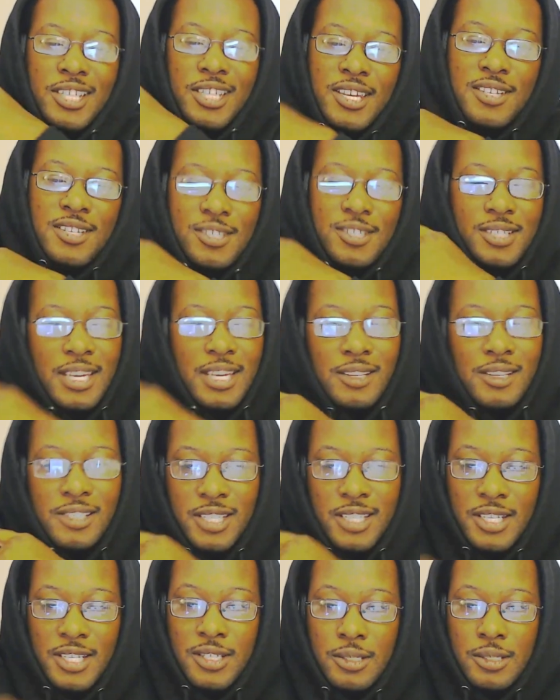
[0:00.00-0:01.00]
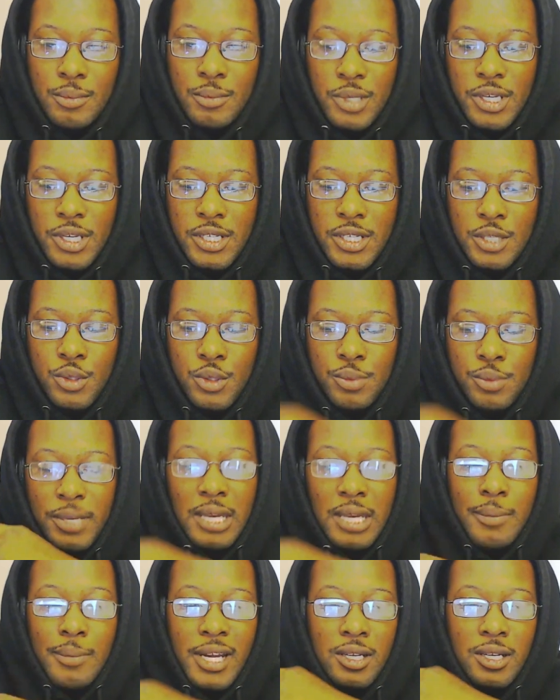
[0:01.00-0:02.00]
is and technically isn't because he was
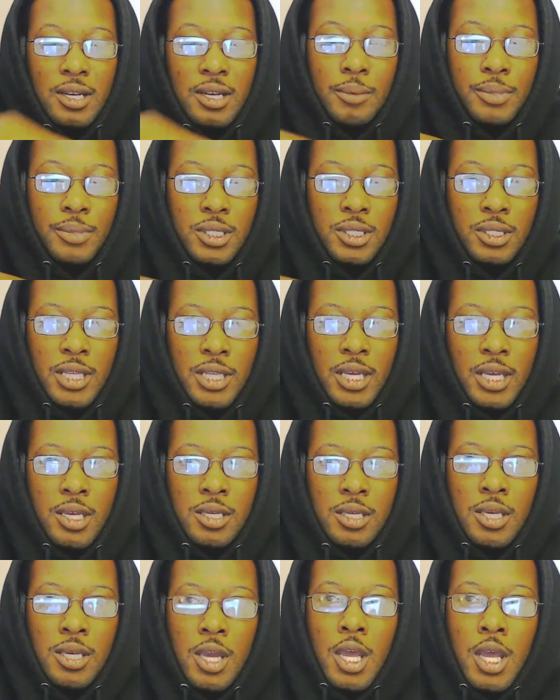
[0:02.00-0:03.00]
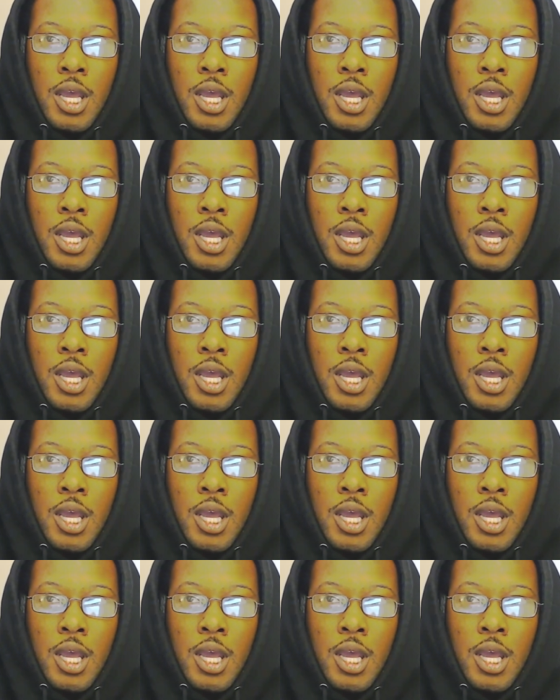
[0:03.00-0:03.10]
made by the company. The